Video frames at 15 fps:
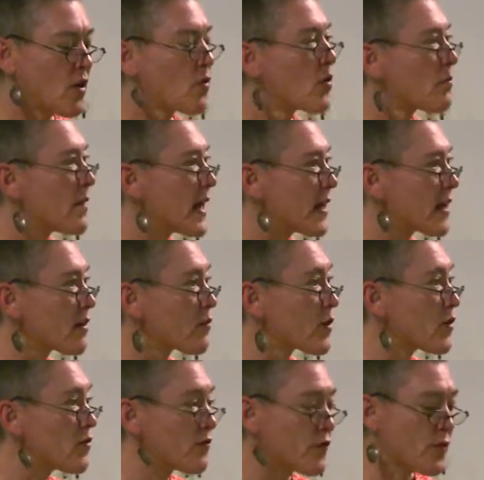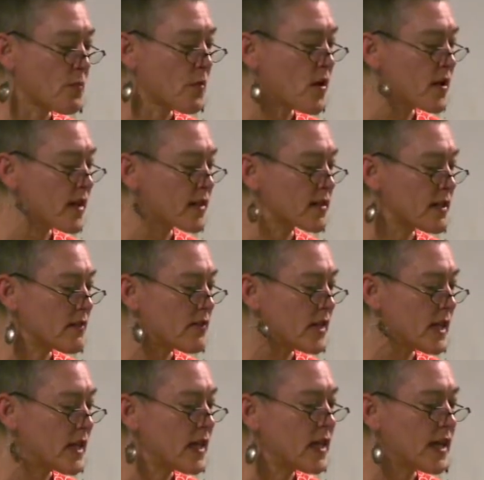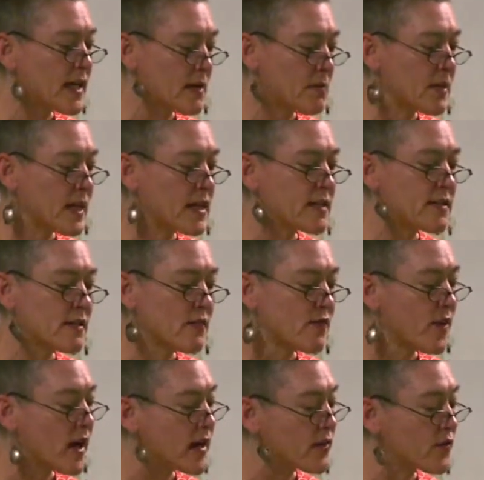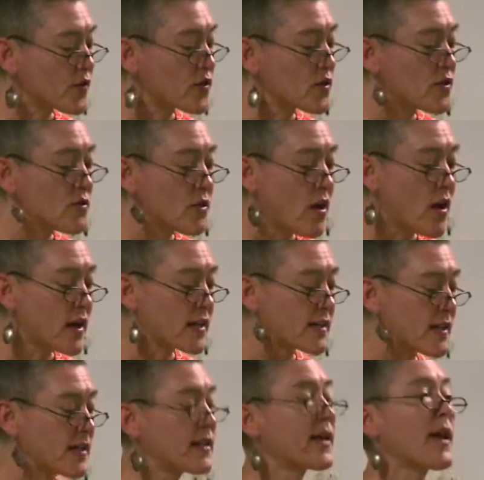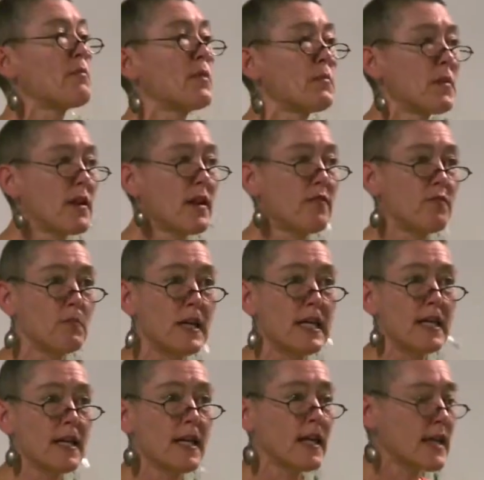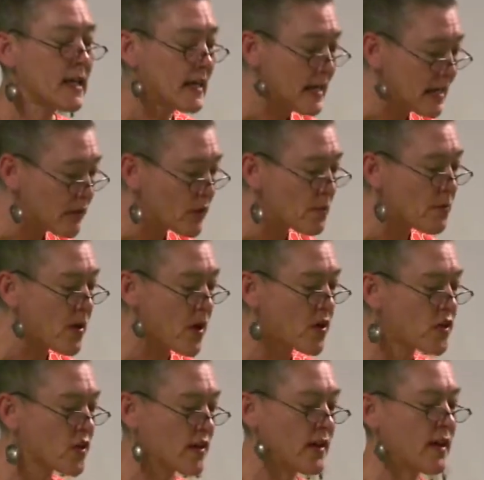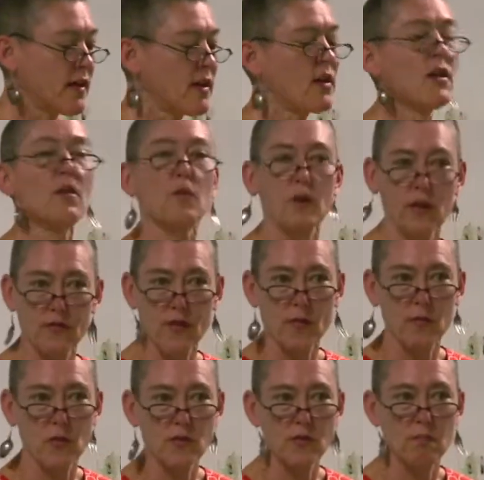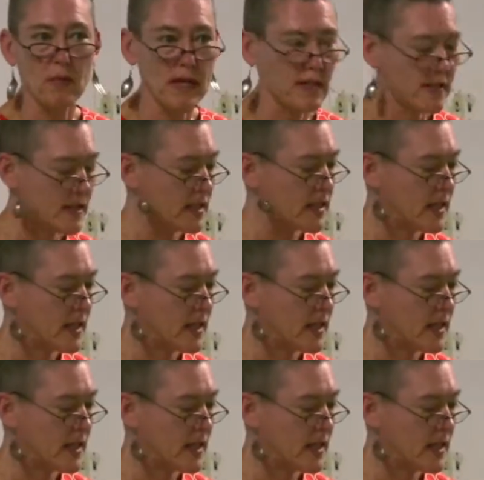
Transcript: We're making room for productivity in a place defined for too long as incapable of meeting, even partially, one of our most basic